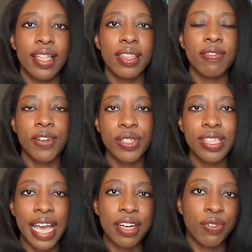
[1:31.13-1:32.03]
The first
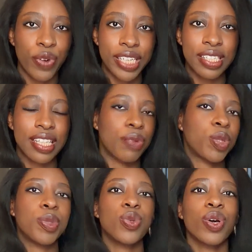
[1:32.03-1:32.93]
kind of rest that we'll
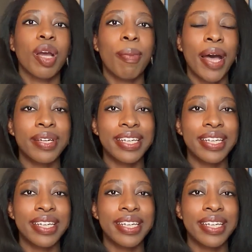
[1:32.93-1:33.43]
be talking about